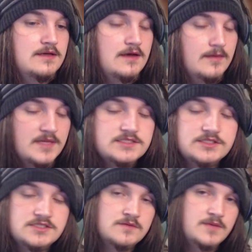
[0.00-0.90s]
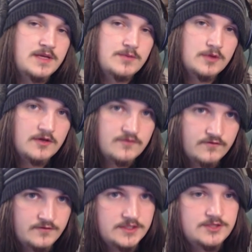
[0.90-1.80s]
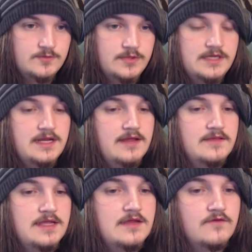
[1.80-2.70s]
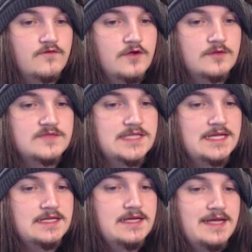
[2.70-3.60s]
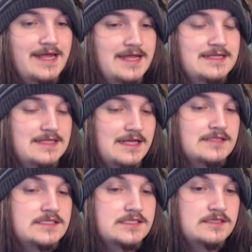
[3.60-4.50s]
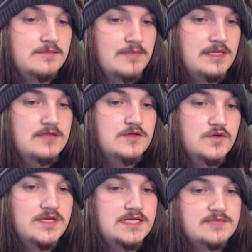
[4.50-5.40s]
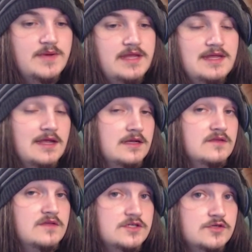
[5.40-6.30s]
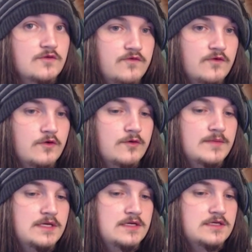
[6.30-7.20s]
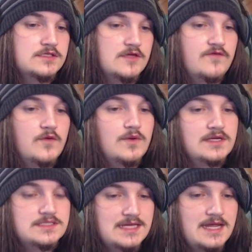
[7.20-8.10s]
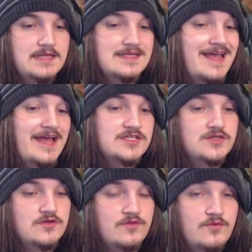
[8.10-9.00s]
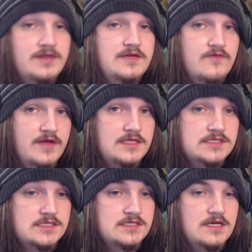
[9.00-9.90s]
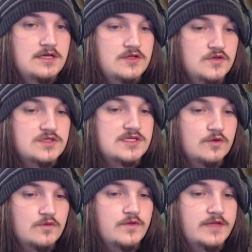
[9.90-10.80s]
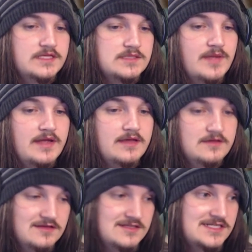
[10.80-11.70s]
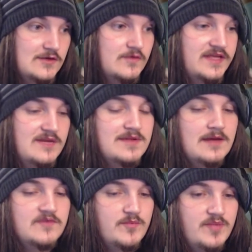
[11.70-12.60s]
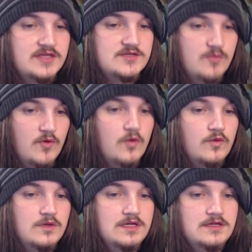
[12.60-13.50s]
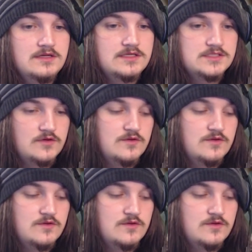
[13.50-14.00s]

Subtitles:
I messaged the people over at Flesh and Blood and they confirmed that it does mean you need to pay an additional 4. So if you wanted to gain the extra 3 defense, you still need to pay, still need to be able to pitch more, so